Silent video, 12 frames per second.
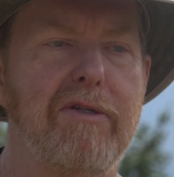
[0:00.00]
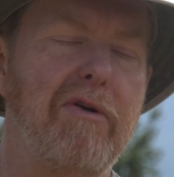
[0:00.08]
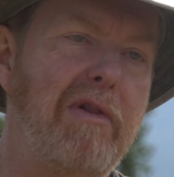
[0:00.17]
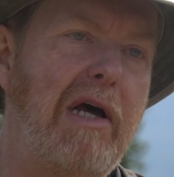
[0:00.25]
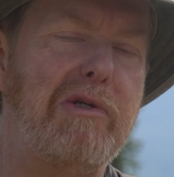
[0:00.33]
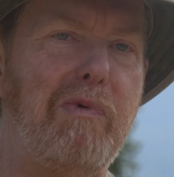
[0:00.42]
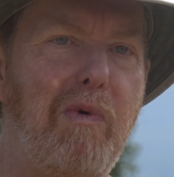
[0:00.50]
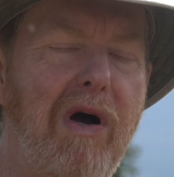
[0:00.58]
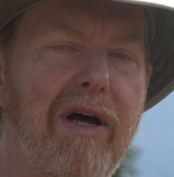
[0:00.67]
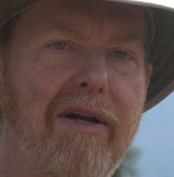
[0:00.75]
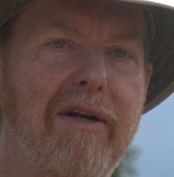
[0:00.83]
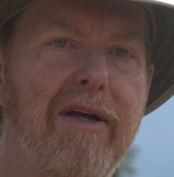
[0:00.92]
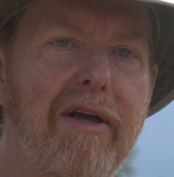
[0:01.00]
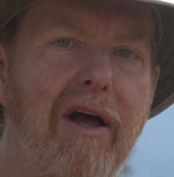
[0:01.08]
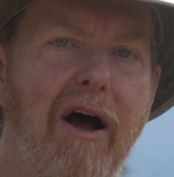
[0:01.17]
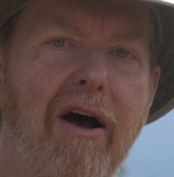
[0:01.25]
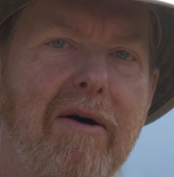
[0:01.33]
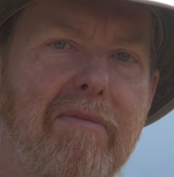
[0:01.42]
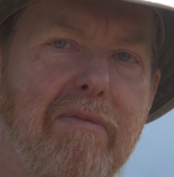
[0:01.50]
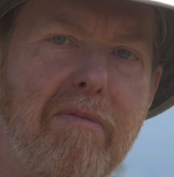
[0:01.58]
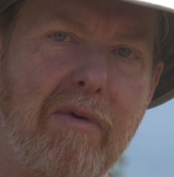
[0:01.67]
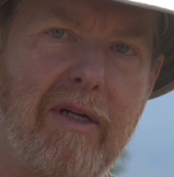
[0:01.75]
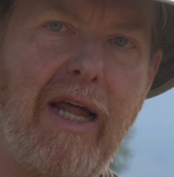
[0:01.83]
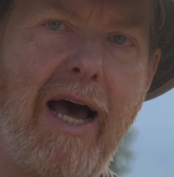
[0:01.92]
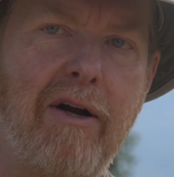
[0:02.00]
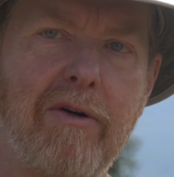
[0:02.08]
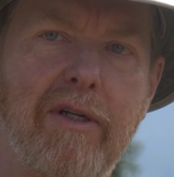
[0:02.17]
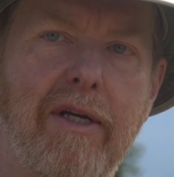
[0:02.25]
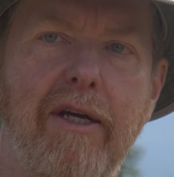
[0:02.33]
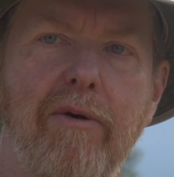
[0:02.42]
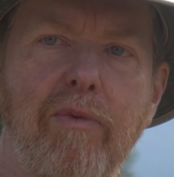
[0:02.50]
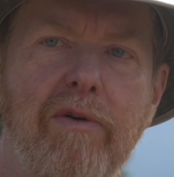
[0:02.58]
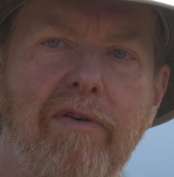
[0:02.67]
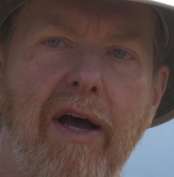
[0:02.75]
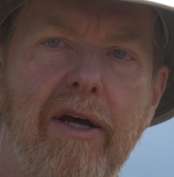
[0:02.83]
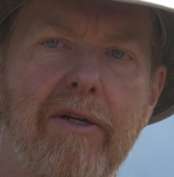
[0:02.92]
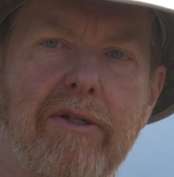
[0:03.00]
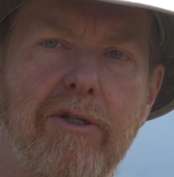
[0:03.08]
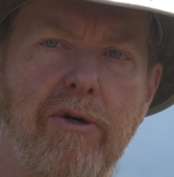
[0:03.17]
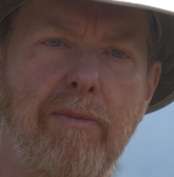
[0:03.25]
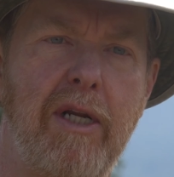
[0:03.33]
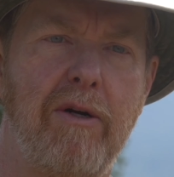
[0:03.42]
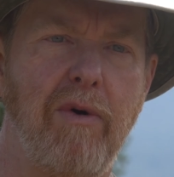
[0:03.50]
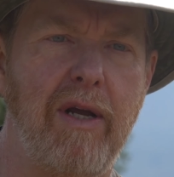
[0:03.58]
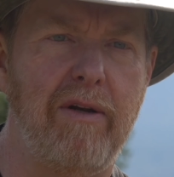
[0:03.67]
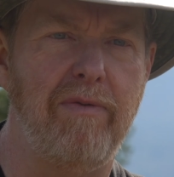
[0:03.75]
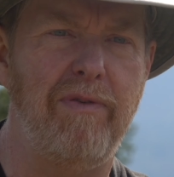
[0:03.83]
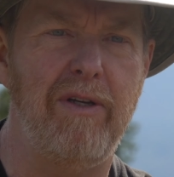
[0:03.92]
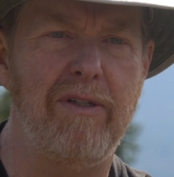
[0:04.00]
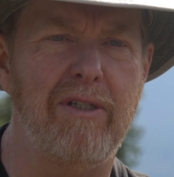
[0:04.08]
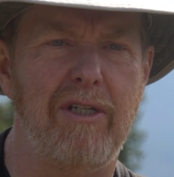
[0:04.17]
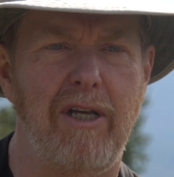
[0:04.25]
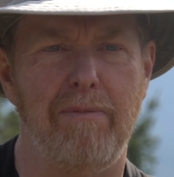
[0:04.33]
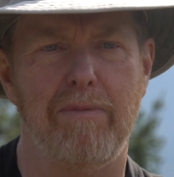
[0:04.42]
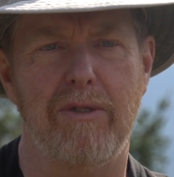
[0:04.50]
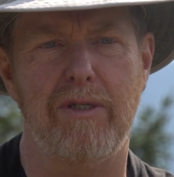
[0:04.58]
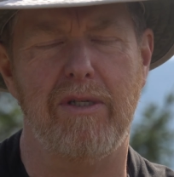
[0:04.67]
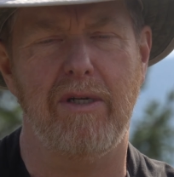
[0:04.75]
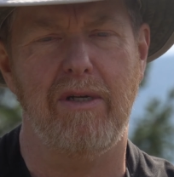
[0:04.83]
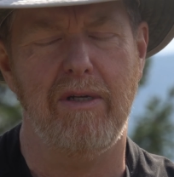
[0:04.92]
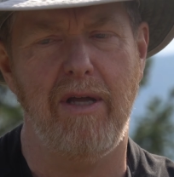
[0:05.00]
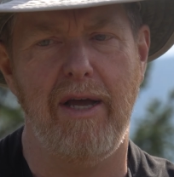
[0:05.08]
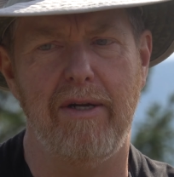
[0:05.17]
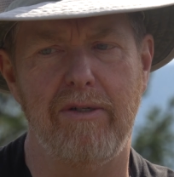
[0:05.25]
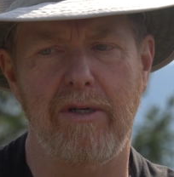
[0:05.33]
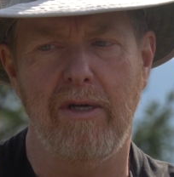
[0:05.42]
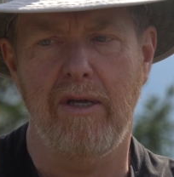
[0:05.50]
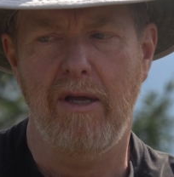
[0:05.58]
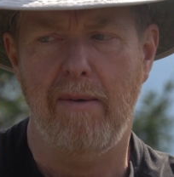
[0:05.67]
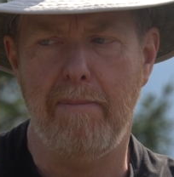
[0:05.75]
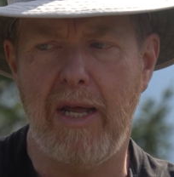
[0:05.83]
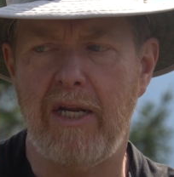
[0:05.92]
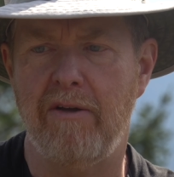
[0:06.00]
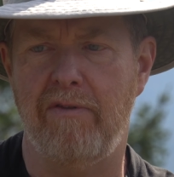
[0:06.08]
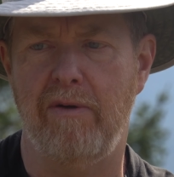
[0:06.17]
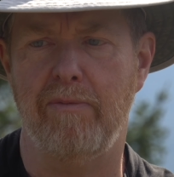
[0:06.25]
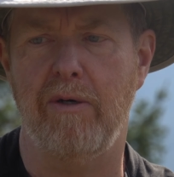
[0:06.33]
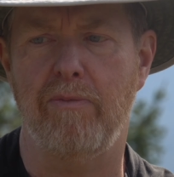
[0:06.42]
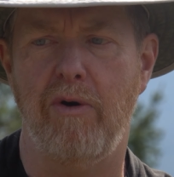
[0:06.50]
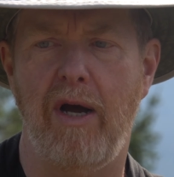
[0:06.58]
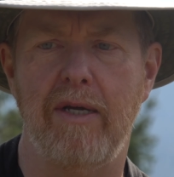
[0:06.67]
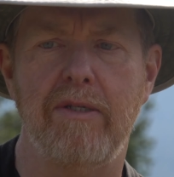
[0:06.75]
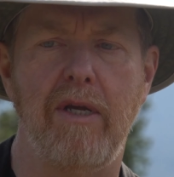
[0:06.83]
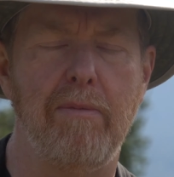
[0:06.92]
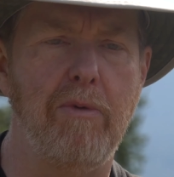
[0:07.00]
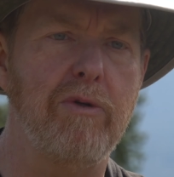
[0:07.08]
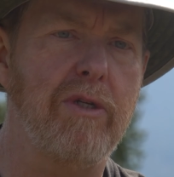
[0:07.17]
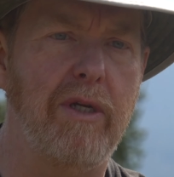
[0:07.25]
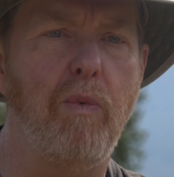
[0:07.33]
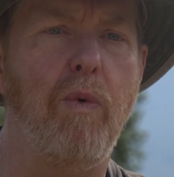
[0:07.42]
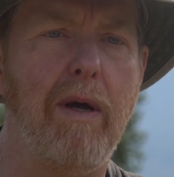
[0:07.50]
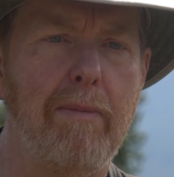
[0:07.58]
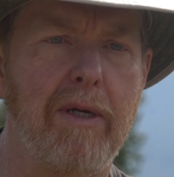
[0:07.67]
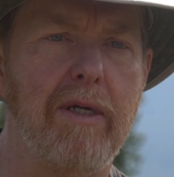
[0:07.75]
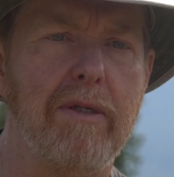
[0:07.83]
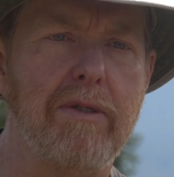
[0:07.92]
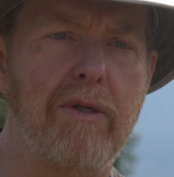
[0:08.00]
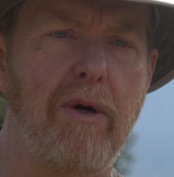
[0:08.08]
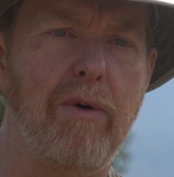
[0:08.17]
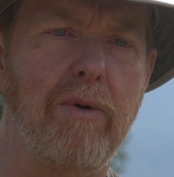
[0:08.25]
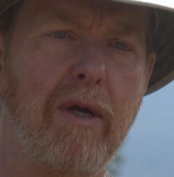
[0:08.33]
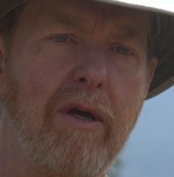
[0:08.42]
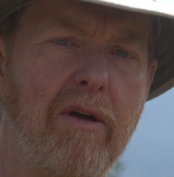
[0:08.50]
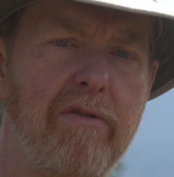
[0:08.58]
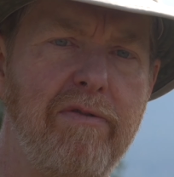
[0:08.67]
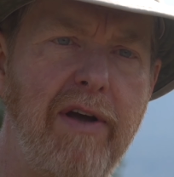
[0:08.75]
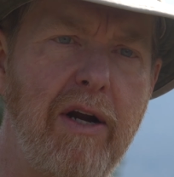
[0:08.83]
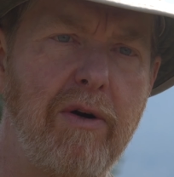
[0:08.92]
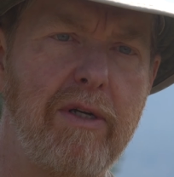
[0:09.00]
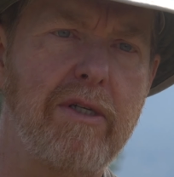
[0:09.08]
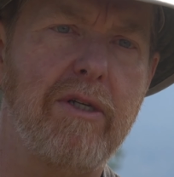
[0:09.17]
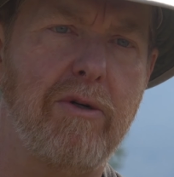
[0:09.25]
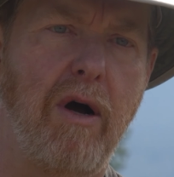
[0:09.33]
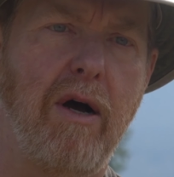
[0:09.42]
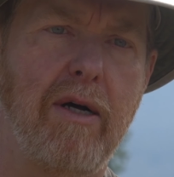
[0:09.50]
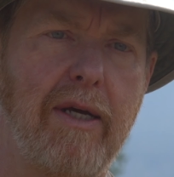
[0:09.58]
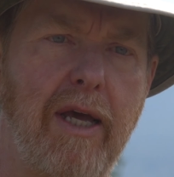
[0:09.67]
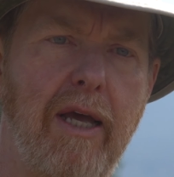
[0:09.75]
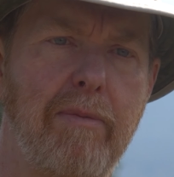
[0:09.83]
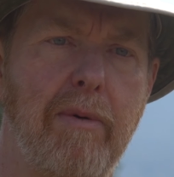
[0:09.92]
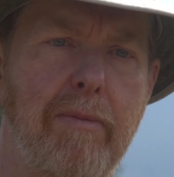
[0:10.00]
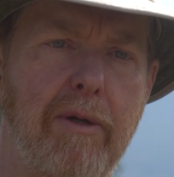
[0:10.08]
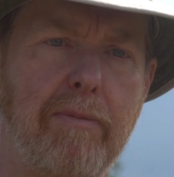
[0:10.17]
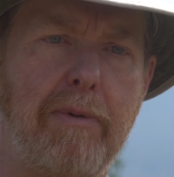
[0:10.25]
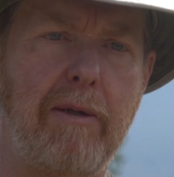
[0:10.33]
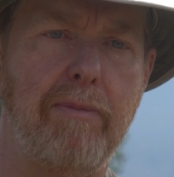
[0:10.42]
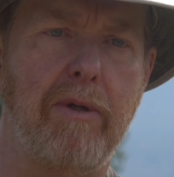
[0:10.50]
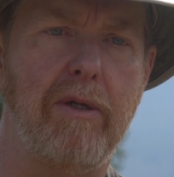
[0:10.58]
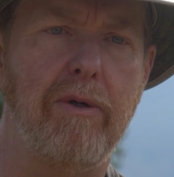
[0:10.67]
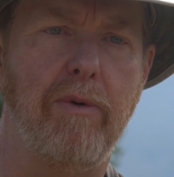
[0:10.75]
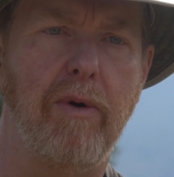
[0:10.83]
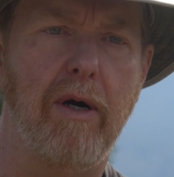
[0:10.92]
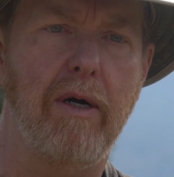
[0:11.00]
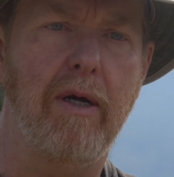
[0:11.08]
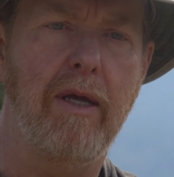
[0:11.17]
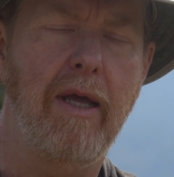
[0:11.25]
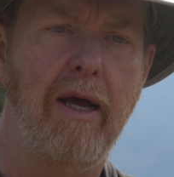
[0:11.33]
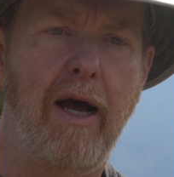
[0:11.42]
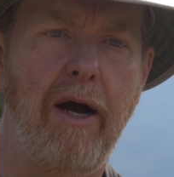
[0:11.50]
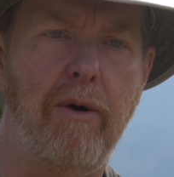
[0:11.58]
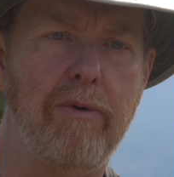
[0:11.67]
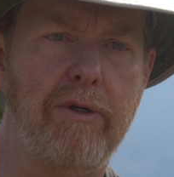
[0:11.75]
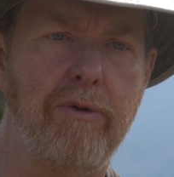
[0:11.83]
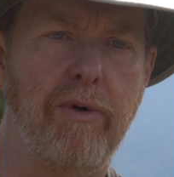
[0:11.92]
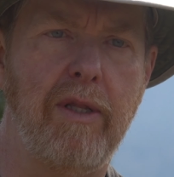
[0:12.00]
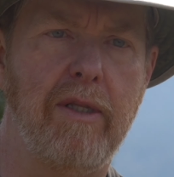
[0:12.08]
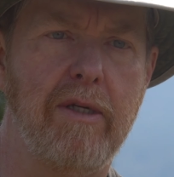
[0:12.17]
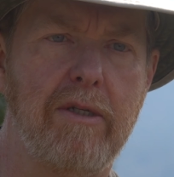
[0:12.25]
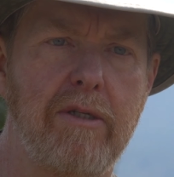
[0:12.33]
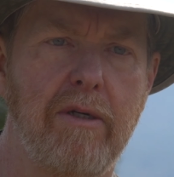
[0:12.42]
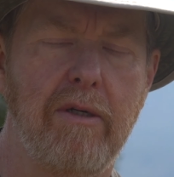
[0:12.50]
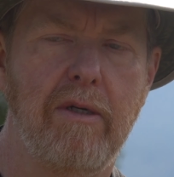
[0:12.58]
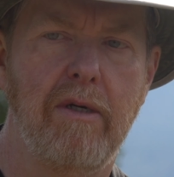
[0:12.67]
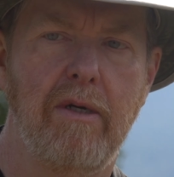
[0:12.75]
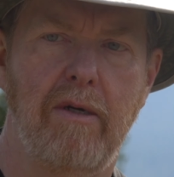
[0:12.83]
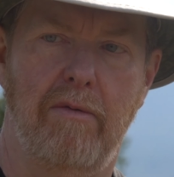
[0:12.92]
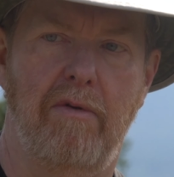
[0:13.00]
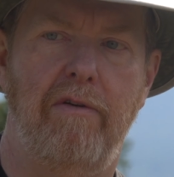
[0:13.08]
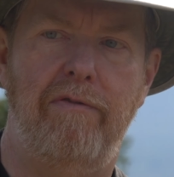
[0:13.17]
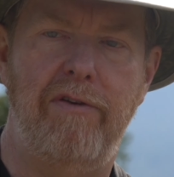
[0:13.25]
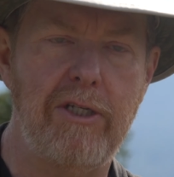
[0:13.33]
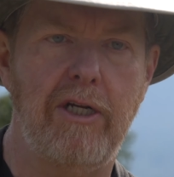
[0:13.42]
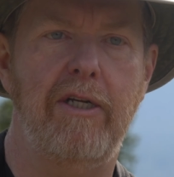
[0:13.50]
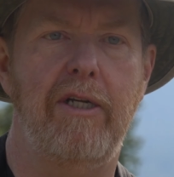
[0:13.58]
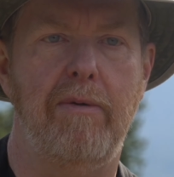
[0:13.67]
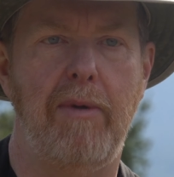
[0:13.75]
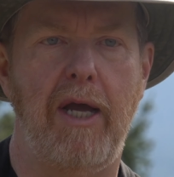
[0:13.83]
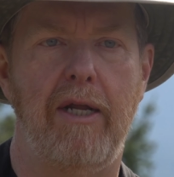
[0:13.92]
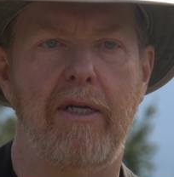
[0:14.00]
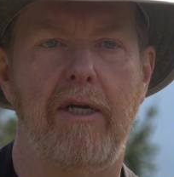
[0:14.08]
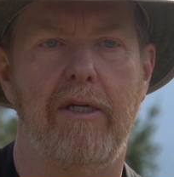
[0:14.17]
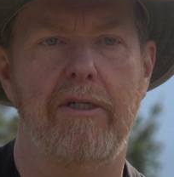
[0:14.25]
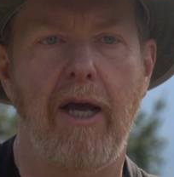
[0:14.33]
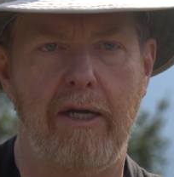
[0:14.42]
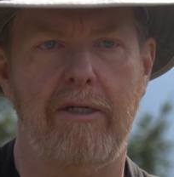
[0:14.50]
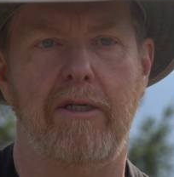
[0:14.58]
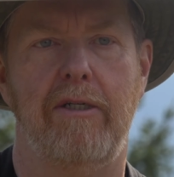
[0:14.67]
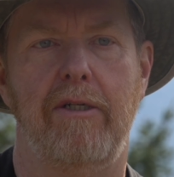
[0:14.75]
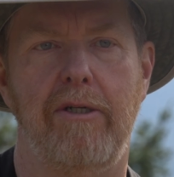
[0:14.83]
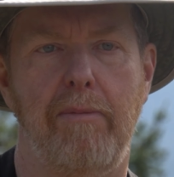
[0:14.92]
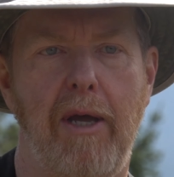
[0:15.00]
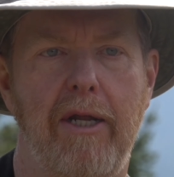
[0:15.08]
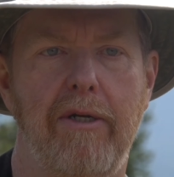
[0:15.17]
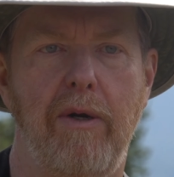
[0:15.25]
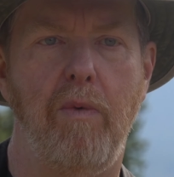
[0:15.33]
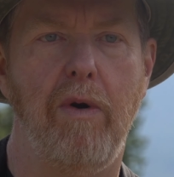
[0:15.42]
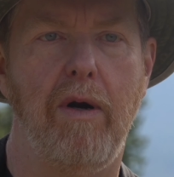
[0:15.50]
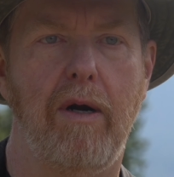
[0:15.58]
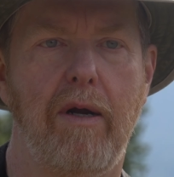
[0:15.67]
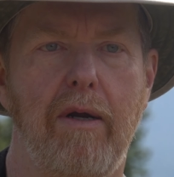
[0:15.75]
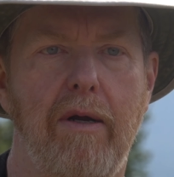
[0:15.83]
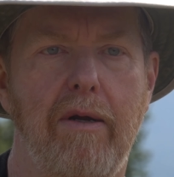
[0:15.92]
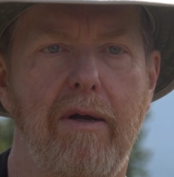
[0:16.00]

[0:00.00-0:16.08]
So that's one. Laterally, we've had so many great field teams, and many of them comprising mostly women, so very strong, capable people who are out doing this physically demanding and technically demanding work.